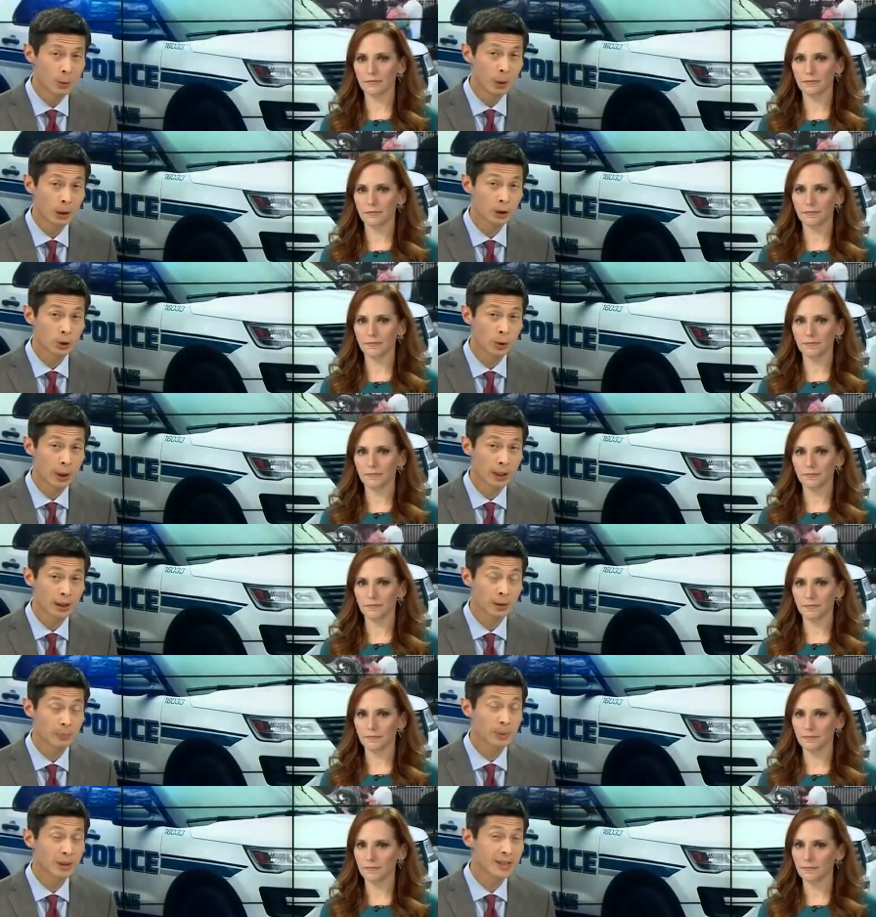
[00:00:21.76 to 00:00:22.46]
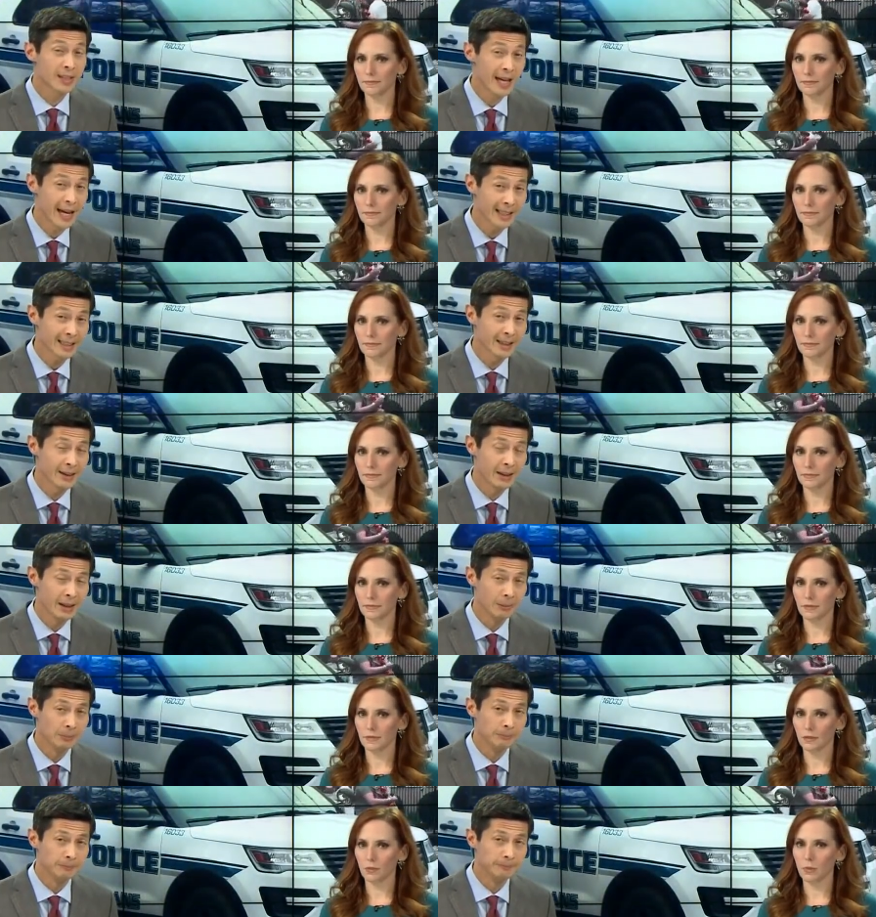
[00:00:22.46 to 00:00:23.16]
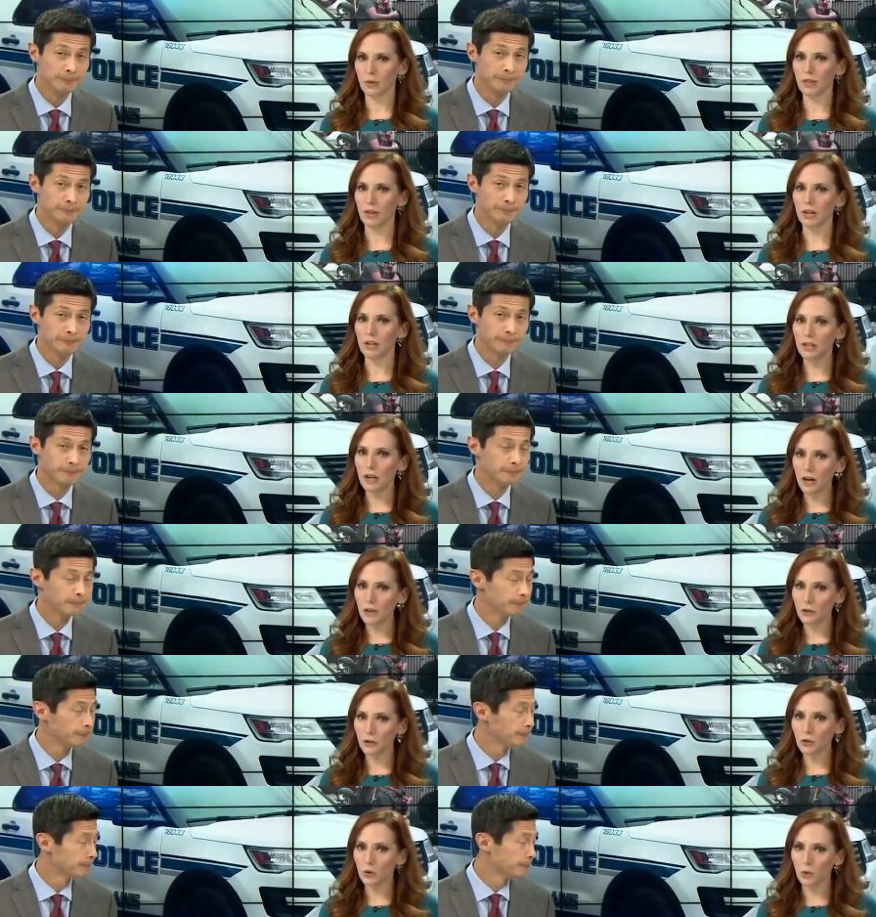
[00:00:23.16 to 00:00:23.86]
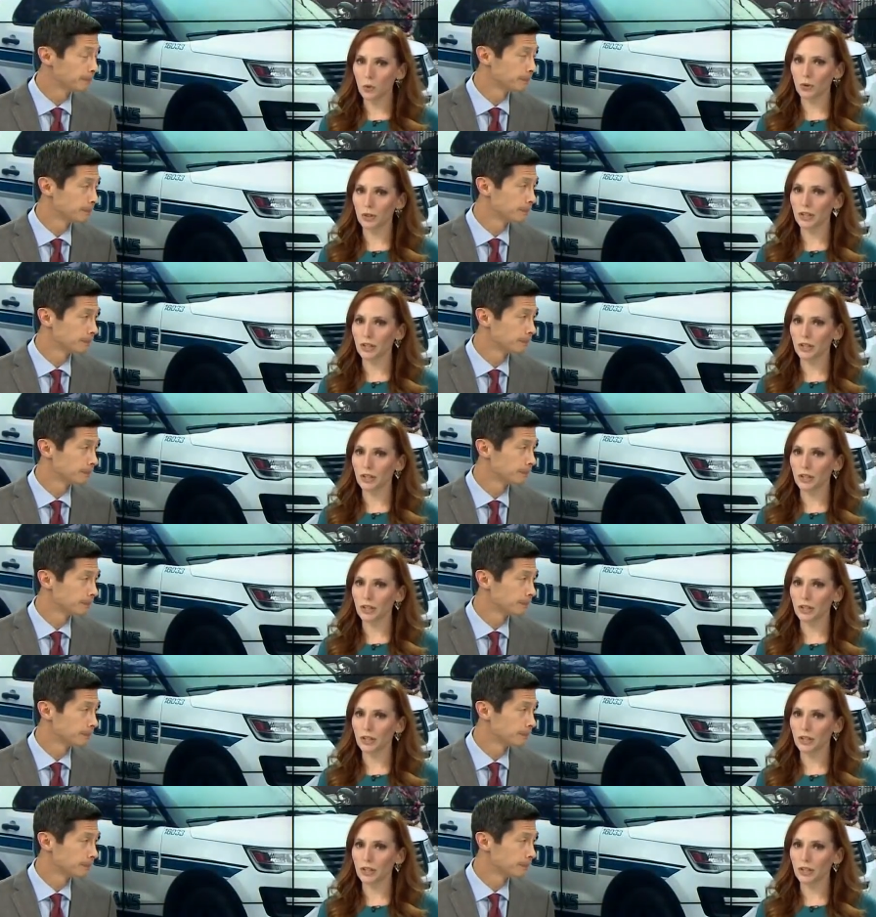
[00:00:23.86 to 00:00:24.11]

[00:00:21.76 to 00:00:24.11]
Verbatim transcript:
Speaker 1: while trying to protect them.
Speaker 2: With another court